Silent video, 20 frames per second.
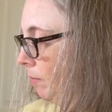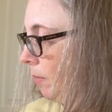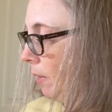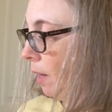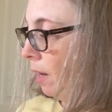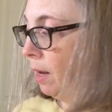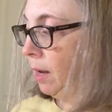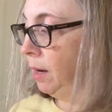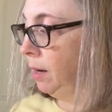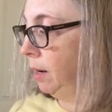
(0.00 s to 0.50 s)

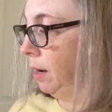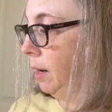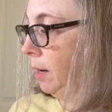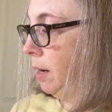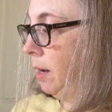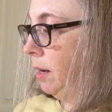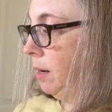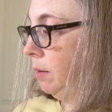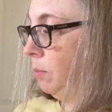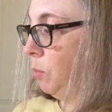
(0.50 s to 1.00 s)
And I
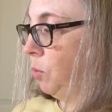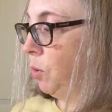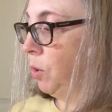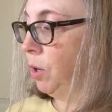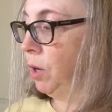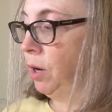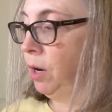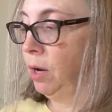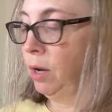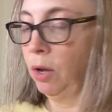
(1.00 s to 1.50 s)
need more
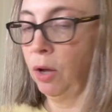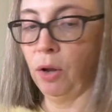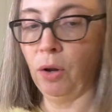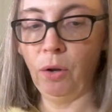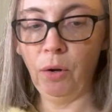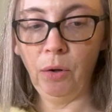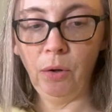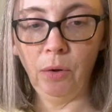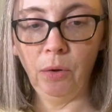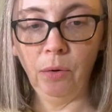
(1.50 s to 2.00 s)

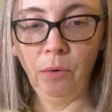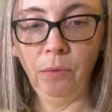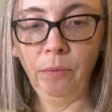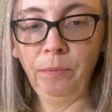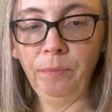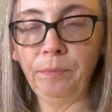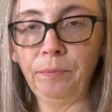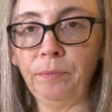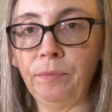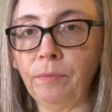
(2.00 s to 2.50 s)
glue.
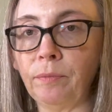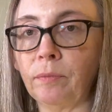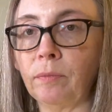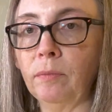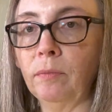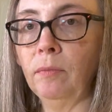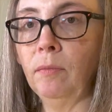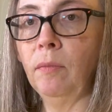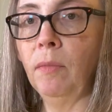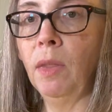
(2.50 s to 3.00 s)

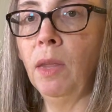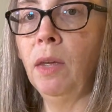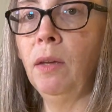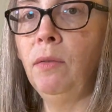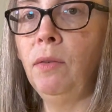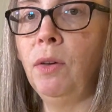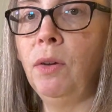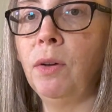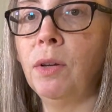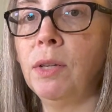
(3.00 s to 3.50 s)

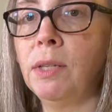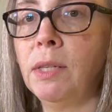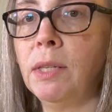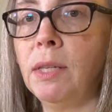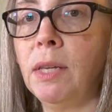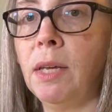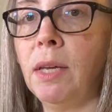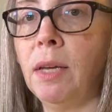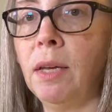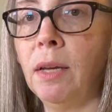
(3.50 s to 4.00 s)
If you can
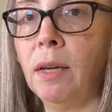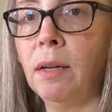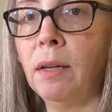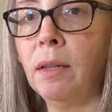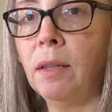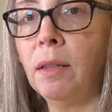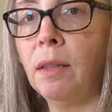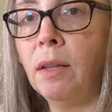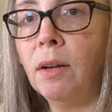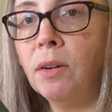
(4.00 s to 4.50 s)
see,
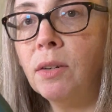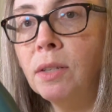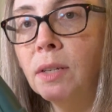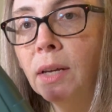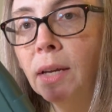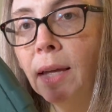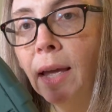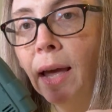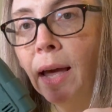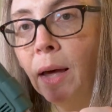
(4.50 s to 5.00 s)
there's a
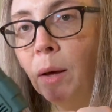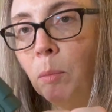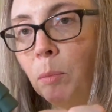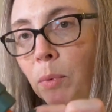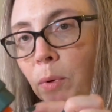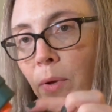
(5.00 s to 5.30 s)
gap